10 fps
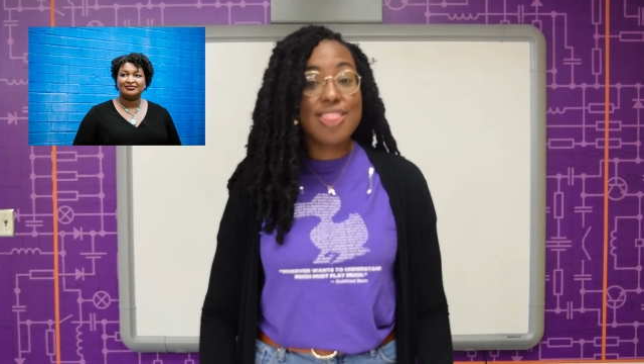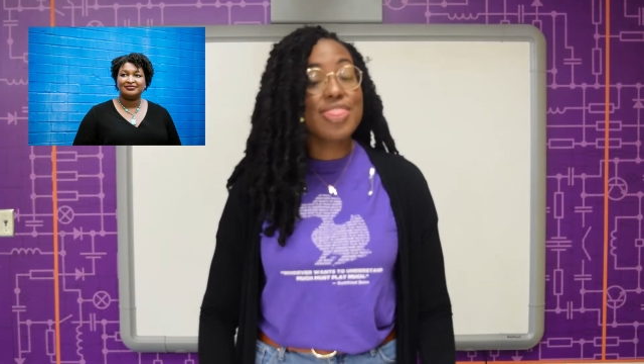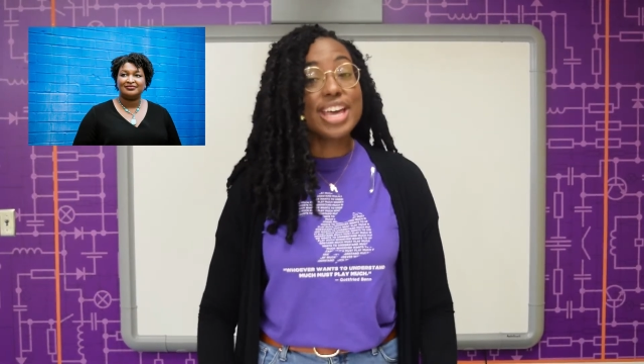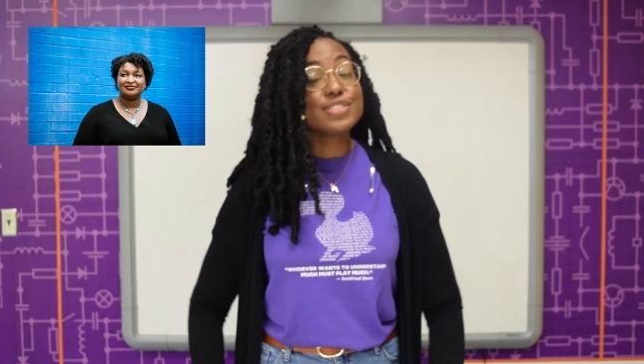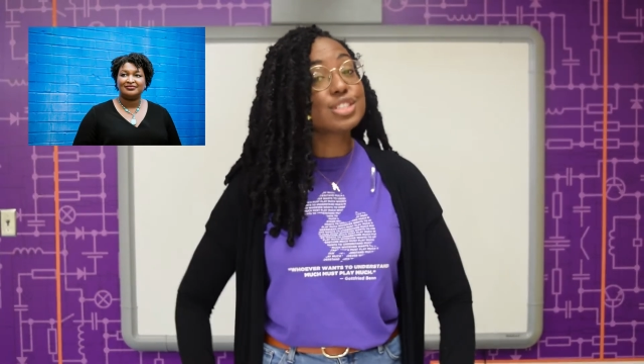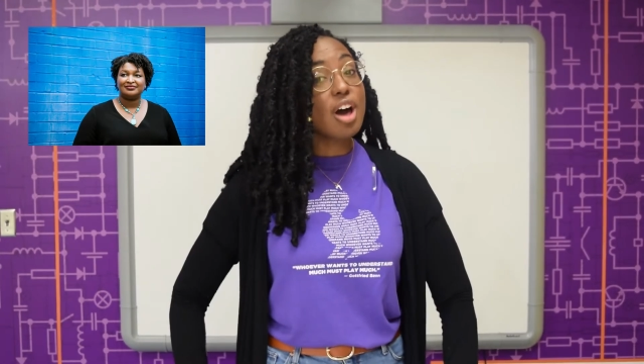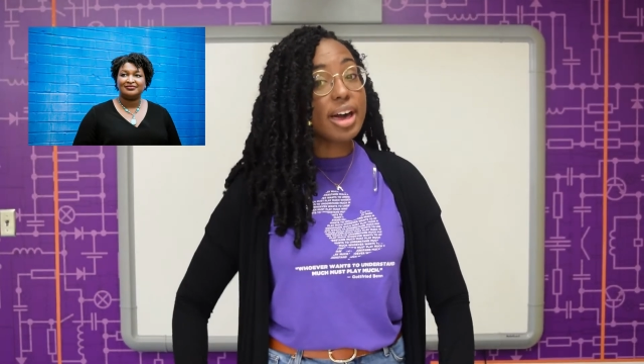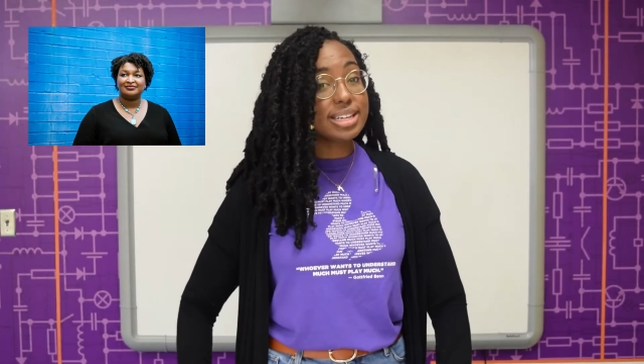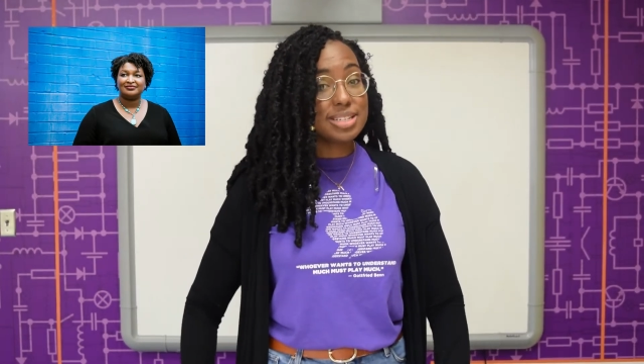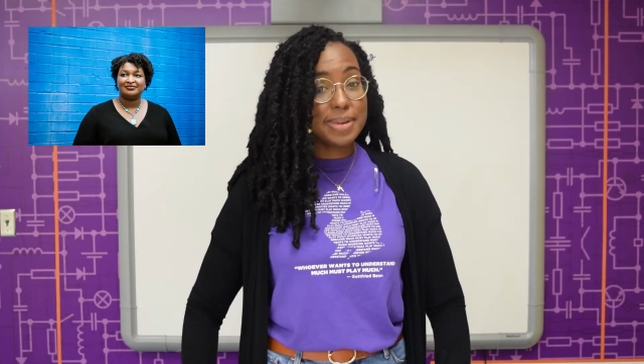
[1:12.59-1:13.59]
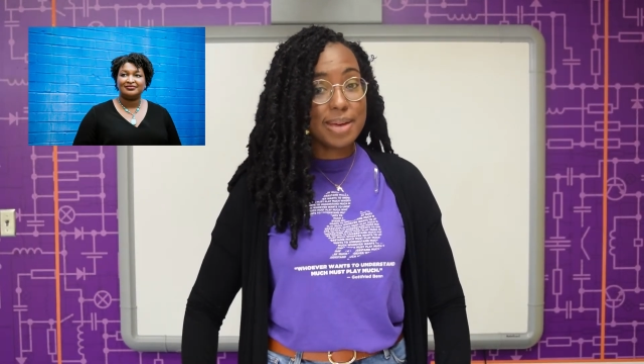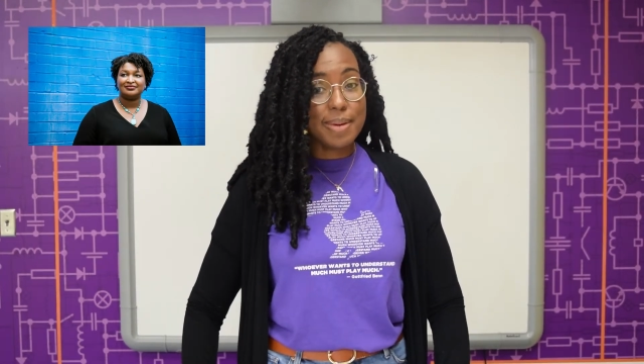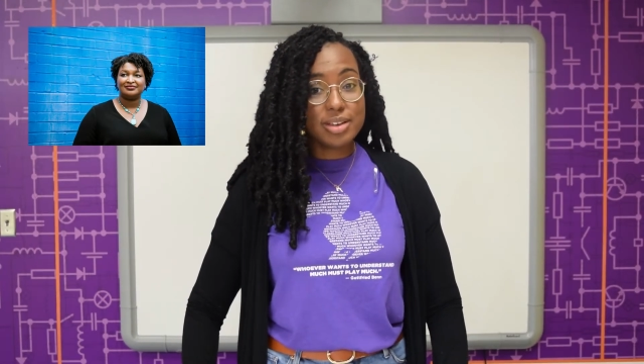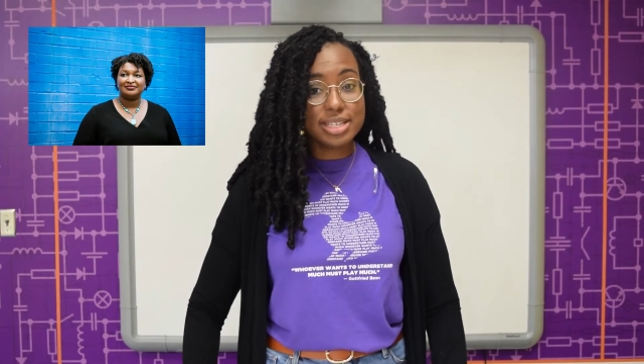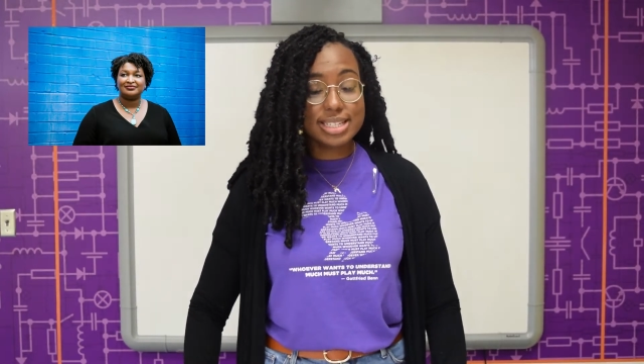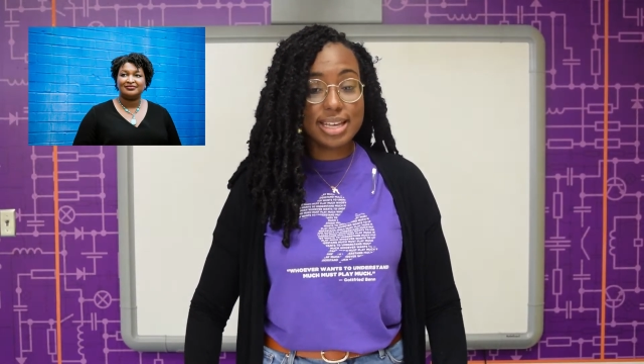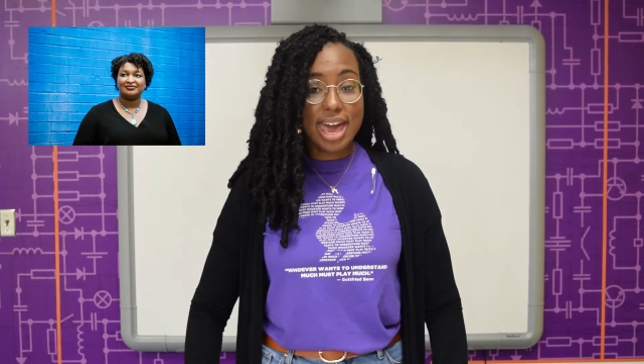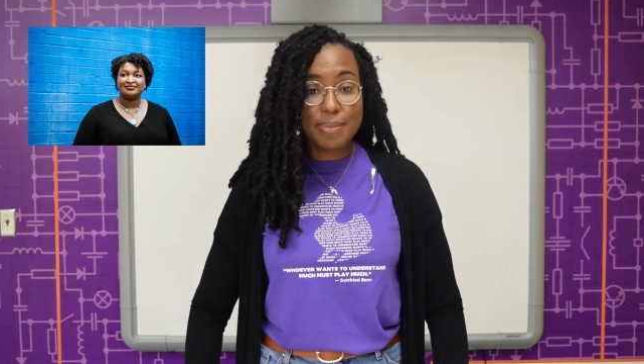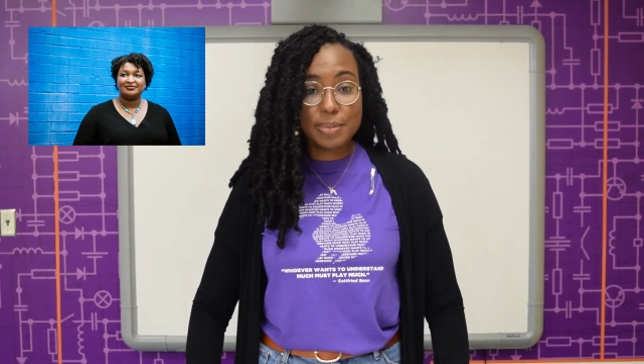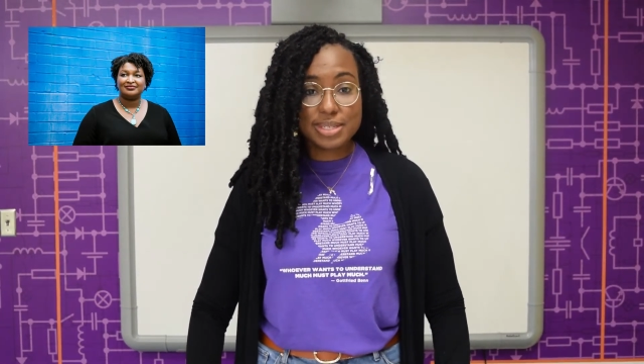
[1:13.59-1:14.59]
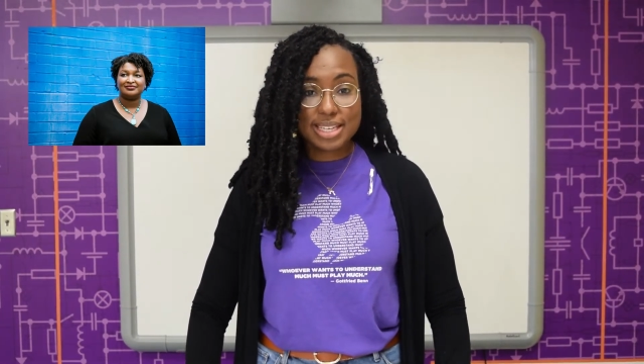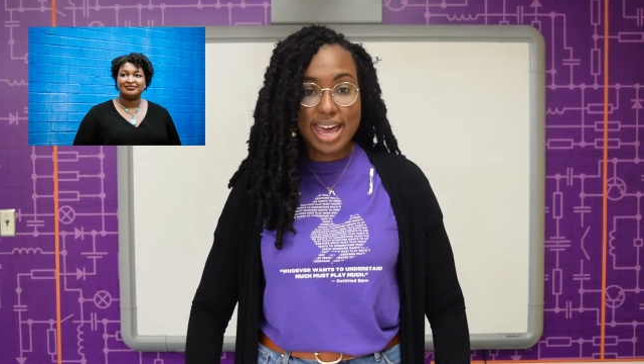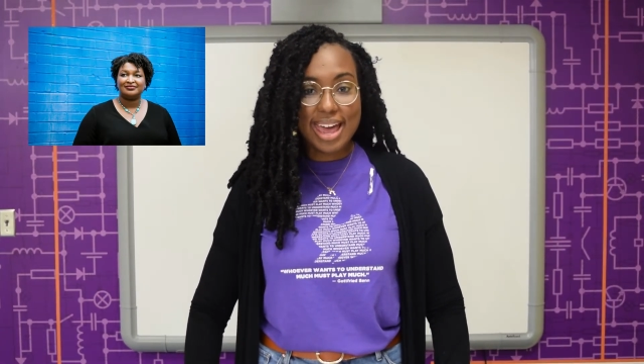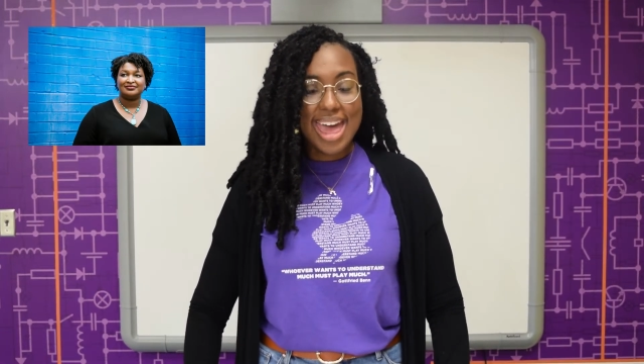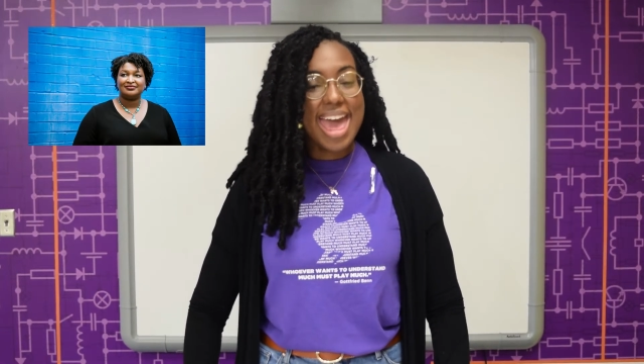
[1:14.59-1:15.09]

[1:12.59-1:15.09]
Thanks for talking to me about Stacey Abrams today,